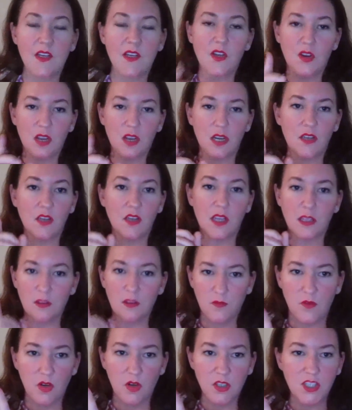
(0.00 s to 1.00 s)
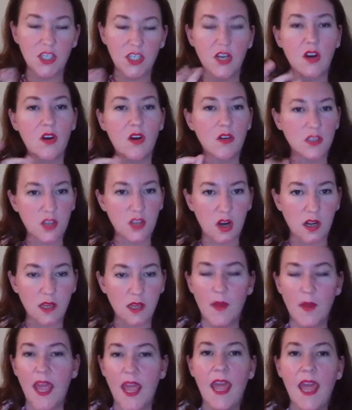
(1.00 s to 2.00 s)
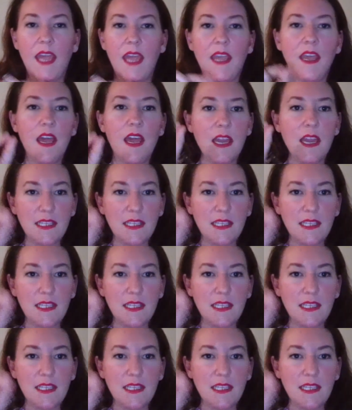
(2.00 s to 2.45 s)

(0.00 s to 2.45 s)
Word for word: And you're going to look at the first year or starting pay,